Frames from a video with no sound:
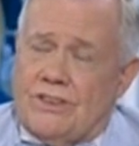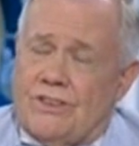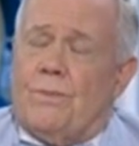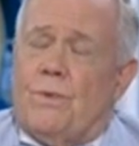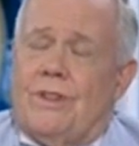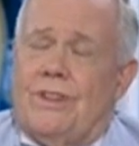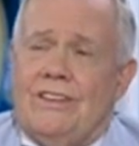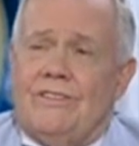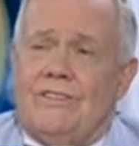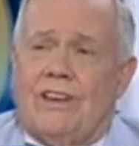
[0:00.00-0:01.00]
support
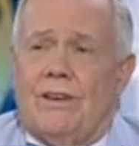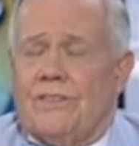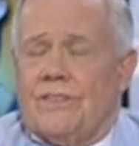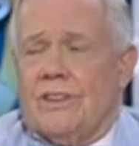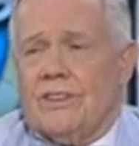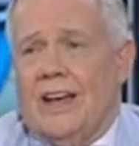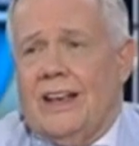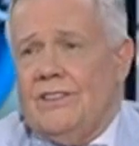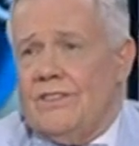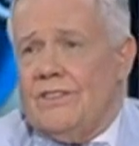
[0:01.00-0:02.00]
these areas of the
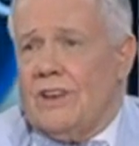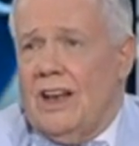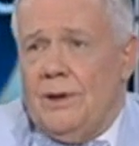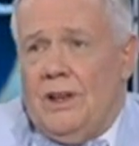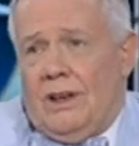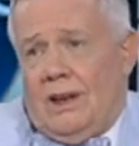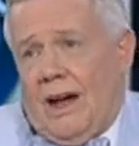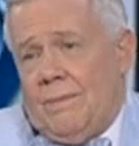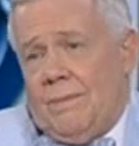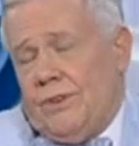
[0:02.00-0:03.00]
Chinese economy.
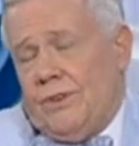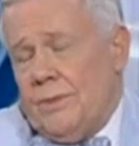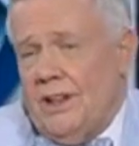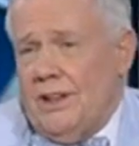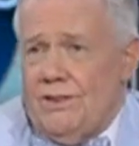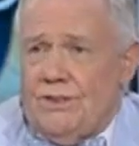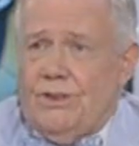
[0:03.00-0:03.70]
I'm putting money there,